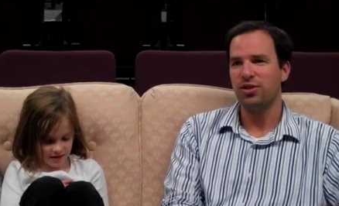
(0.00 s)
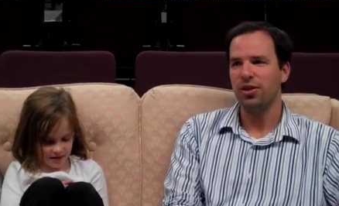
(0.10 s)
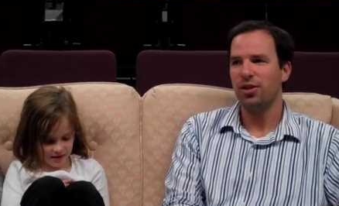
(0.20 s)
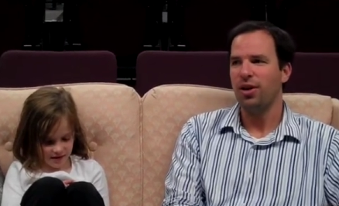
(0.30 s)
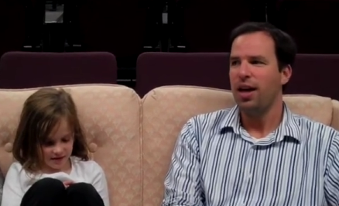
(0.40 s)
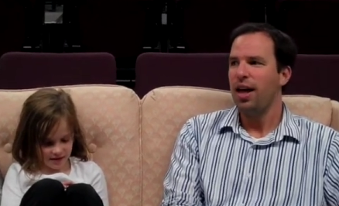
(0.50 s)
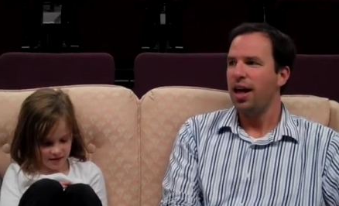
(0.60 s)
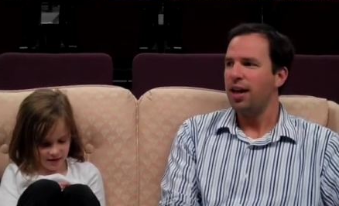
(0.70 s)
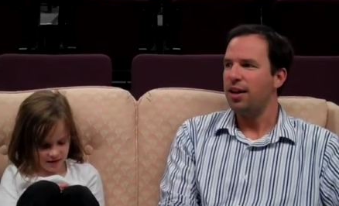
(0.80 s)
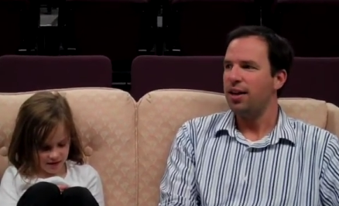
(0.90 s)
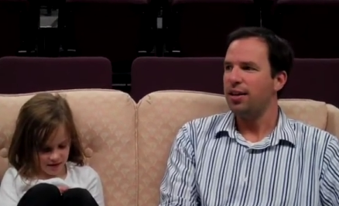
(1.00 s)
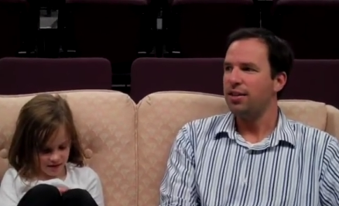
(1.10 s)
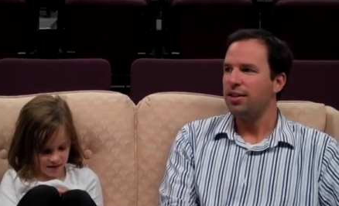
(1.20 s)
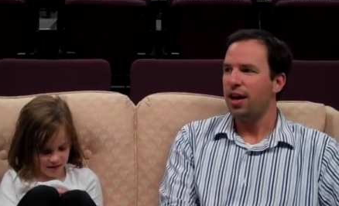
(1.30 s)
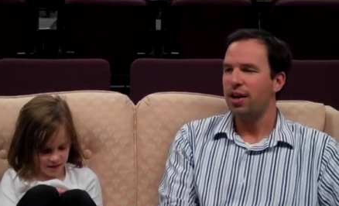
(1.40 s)
Speaker 1: show.
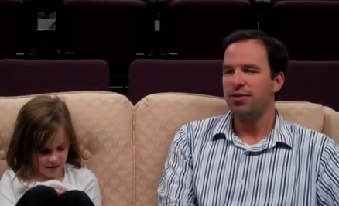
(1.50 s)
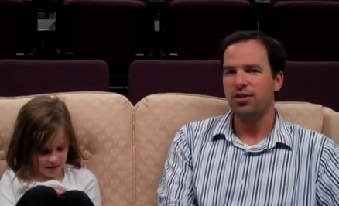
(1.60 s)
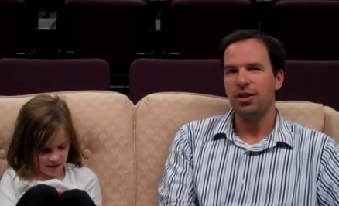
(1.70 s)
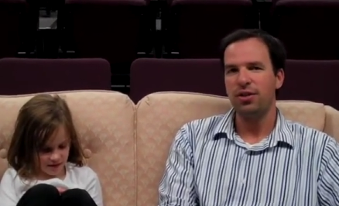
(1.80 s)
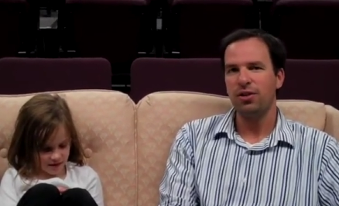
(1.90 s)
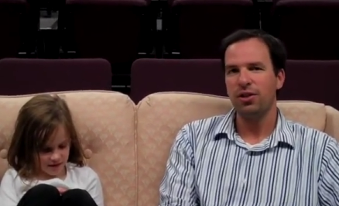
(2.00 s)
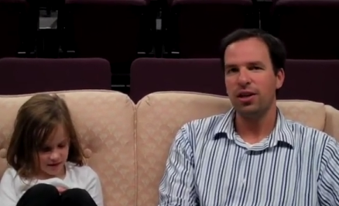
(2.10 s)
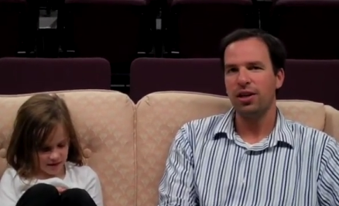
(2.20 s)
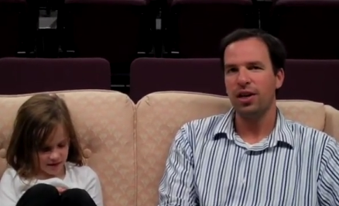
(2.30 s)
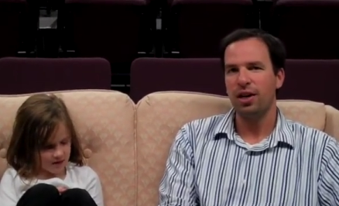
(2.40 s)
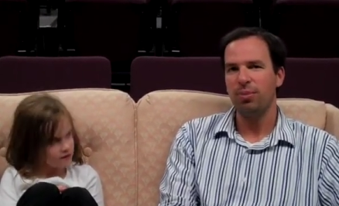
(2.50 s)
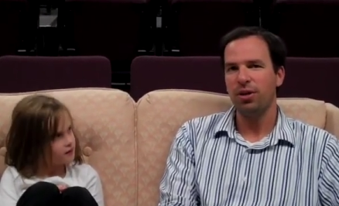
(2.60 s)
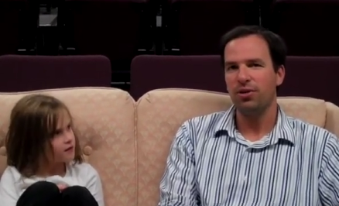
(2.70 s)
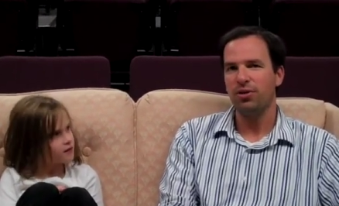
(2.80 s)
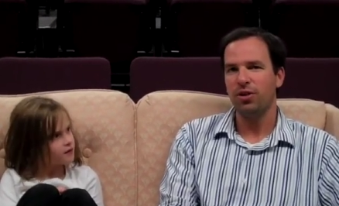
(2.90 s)
And I've seen her in a
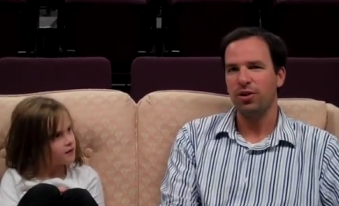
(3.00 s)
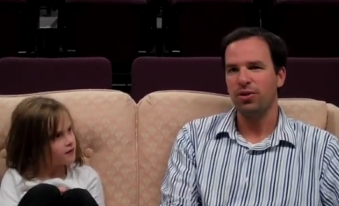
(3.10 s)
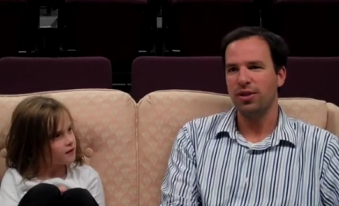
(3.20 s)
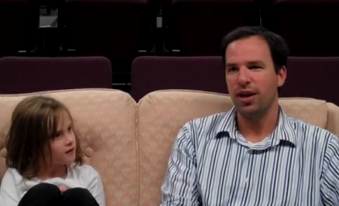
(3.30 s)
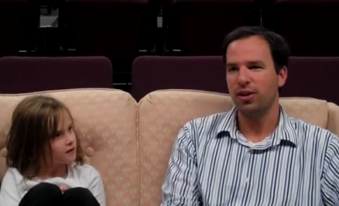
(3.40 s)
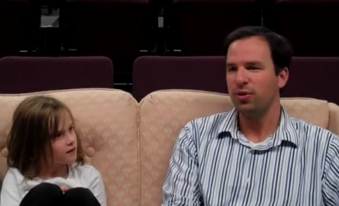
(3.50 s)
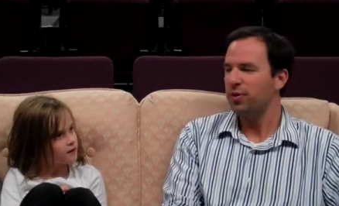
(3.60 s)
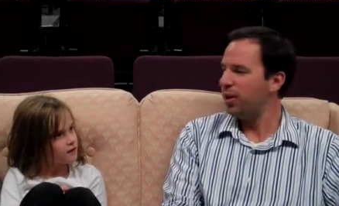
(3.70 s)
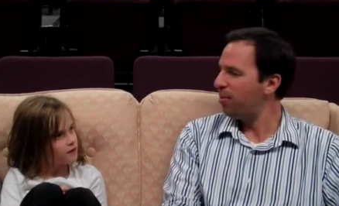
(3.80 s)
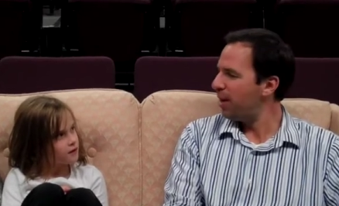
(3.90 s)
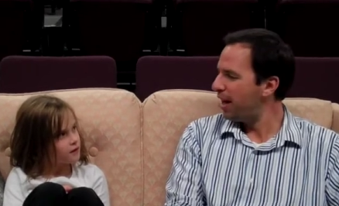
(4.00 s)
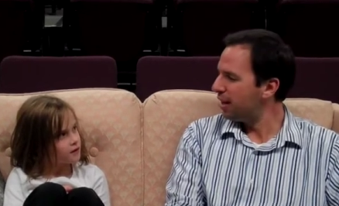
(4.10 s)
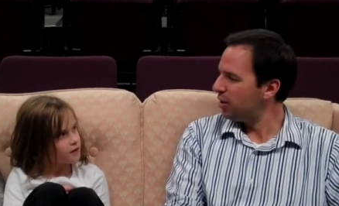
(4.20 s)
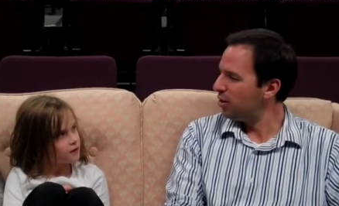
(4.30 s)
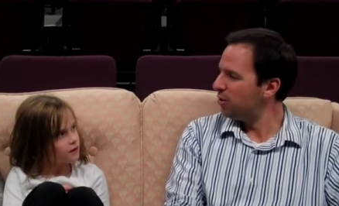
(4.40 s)
couple of shows now. You've come
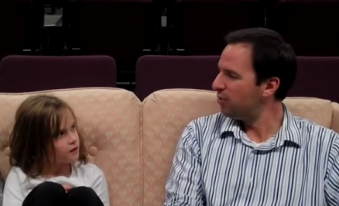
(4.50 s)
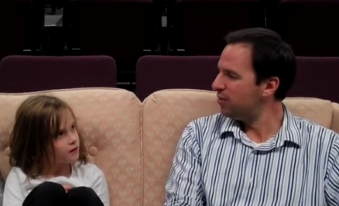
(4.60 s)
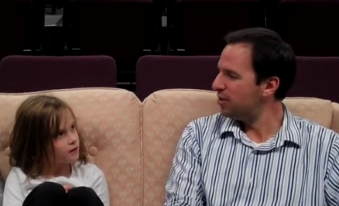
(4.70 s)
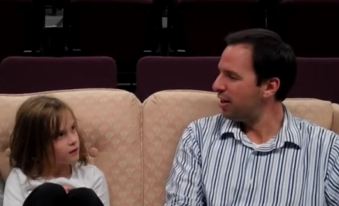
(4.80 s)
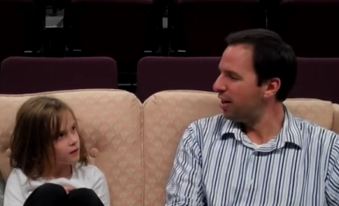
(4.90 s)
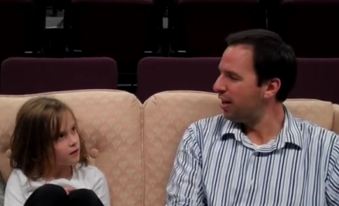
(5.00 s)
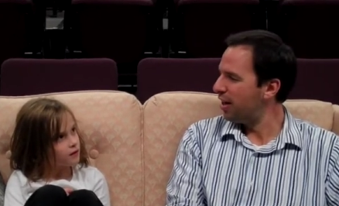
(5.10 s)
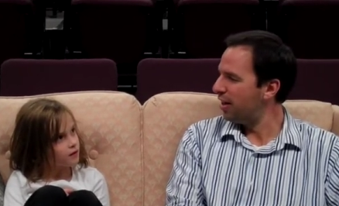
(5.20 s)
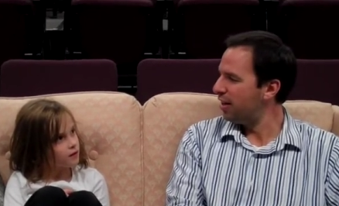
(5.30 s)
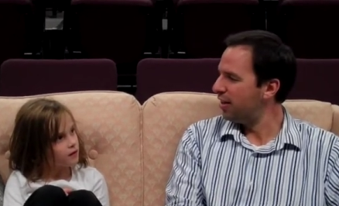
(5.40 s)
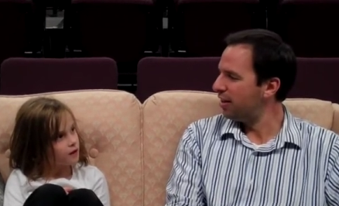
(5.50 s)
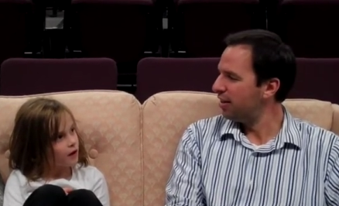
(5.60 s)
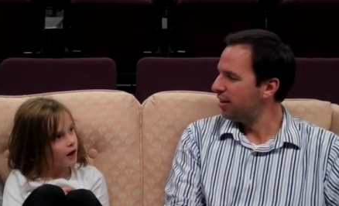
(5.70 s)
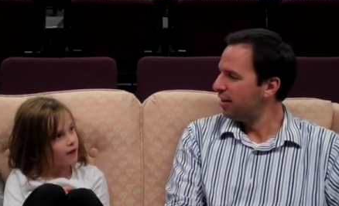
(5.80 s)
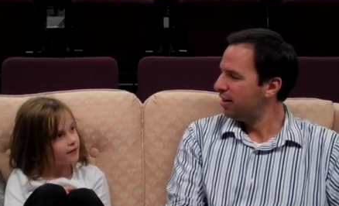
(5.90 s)
back and you've done.
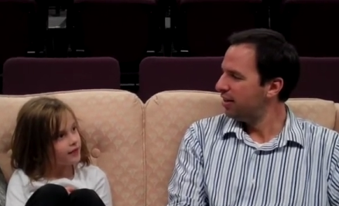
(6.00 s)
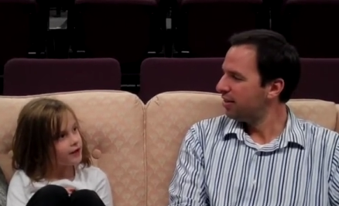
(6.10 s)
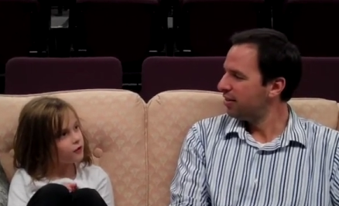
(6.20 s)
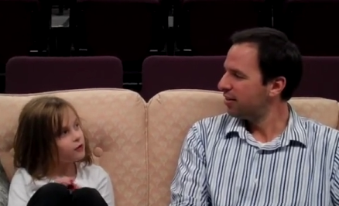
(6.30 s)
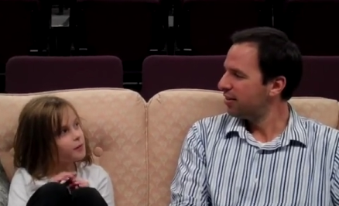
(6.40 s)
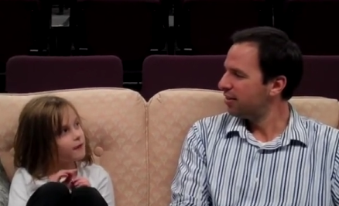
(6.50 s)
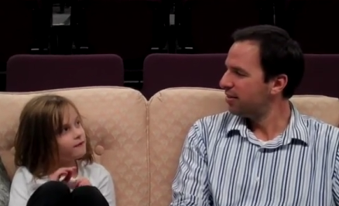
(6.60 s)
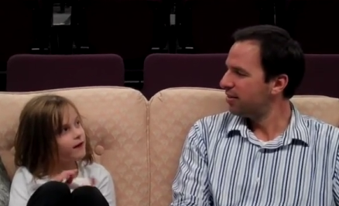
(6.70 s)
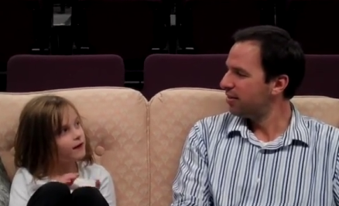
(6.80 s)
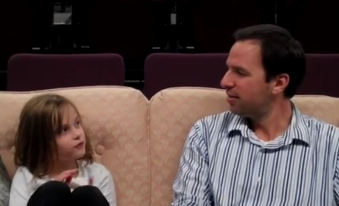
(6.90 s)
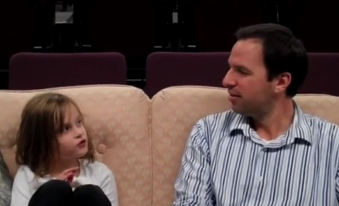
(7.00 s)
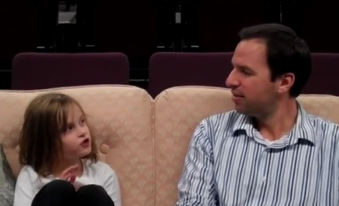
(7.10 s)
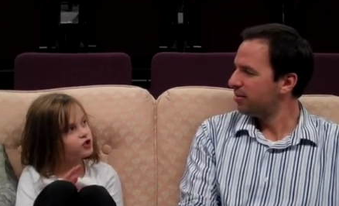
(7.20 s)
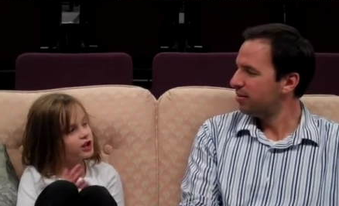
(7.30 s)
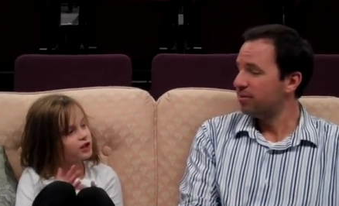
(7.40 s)
Speaker 2: I think it's about five or
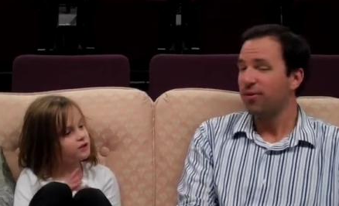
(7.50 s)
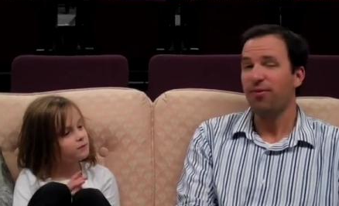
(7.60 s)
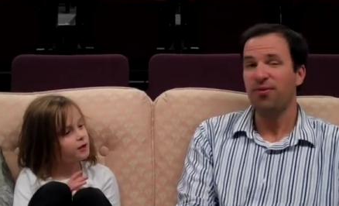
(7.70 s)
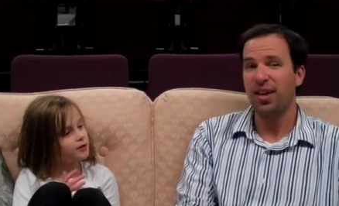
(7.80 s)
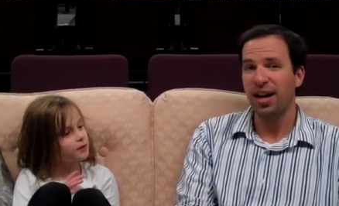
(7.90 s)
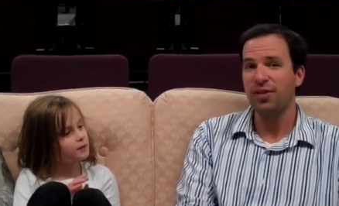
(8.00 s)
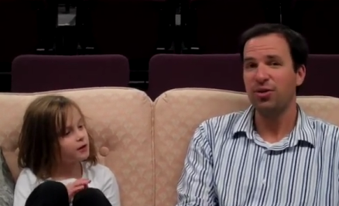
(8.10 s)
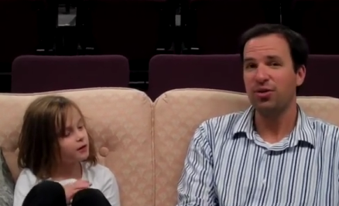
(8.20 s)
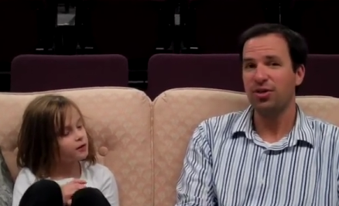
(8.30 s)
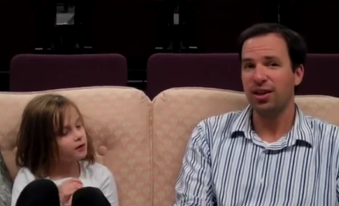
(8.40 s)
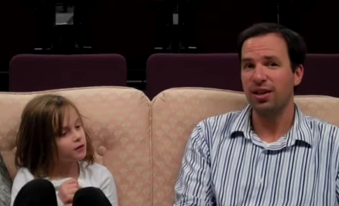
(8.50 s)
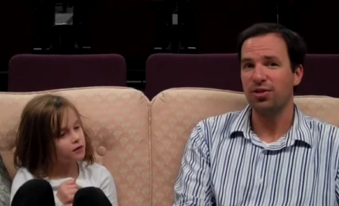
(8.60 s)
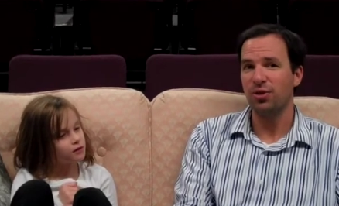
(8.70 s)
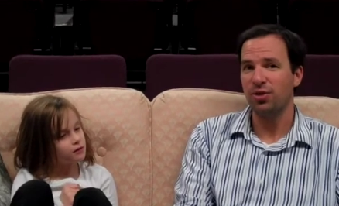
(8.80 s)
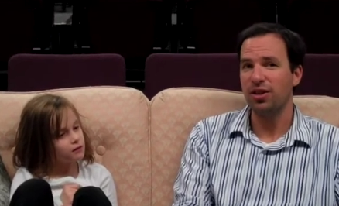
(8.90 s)
six.
Speaker 1: Five or six.
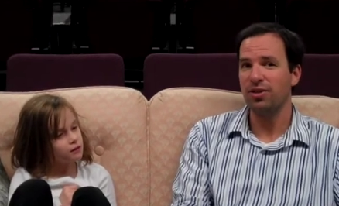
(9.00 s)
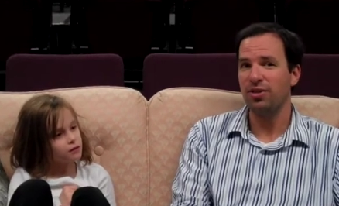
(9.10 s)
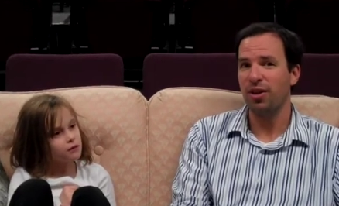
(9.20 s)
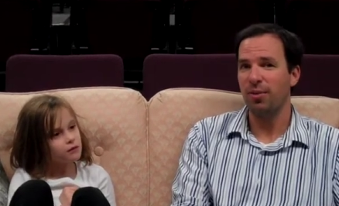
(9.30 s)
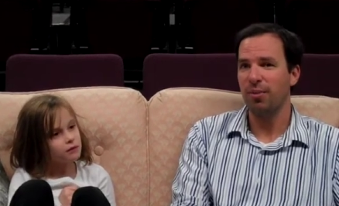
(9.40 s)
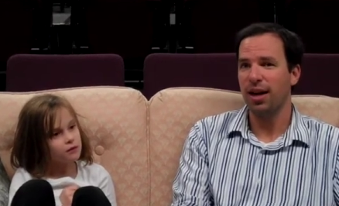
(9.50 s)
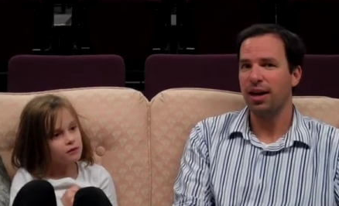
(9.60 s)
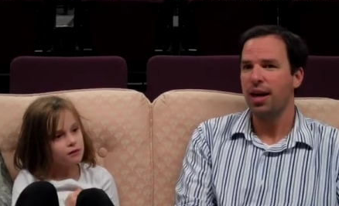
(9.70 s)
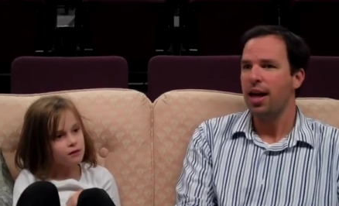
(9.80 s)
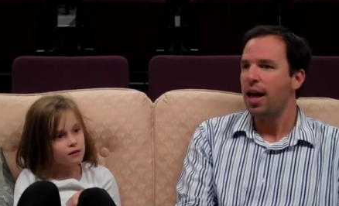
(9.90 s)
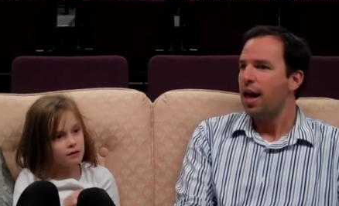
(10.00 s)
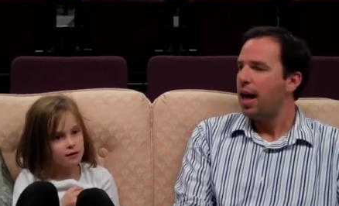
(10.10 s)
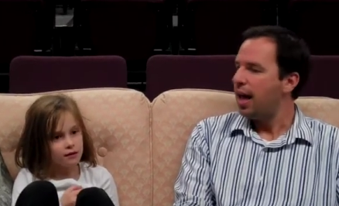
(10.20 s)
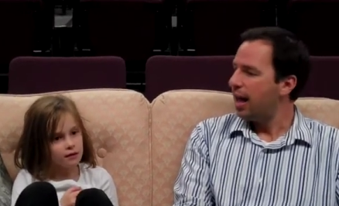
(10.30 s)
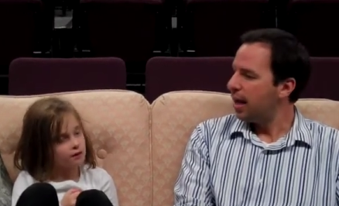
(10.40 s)
So she has come back.
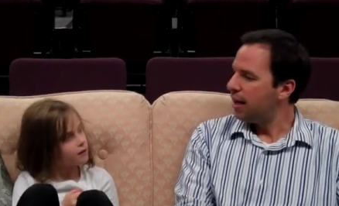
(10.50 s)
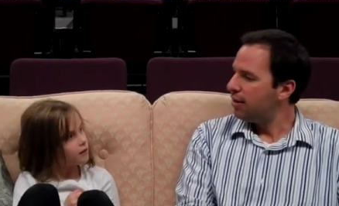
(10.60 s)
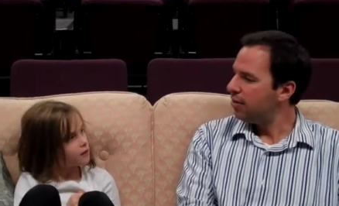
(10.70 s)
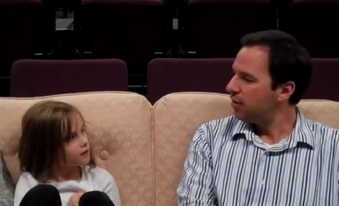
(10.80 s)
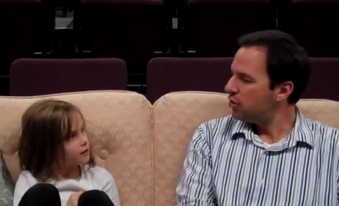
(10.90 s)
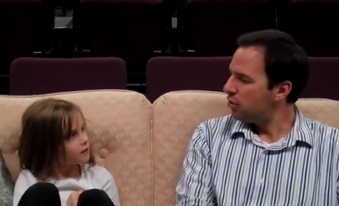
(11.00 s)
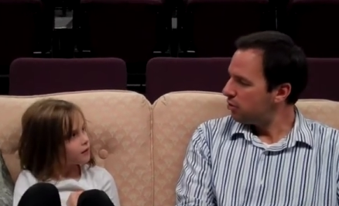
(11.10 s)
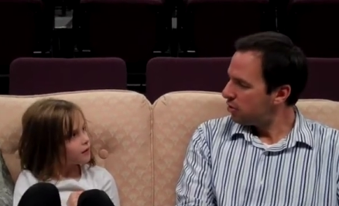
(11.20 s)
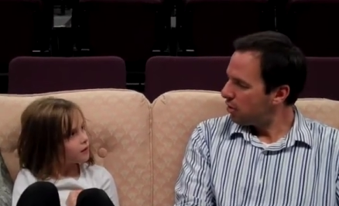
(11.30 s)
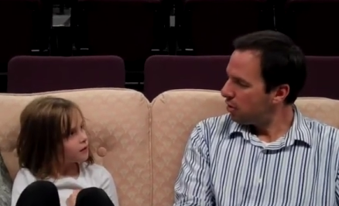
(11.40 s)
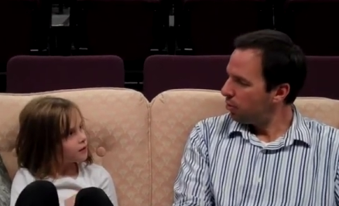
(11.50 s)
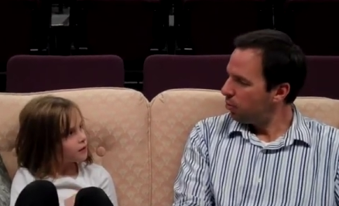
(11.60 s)
And since you started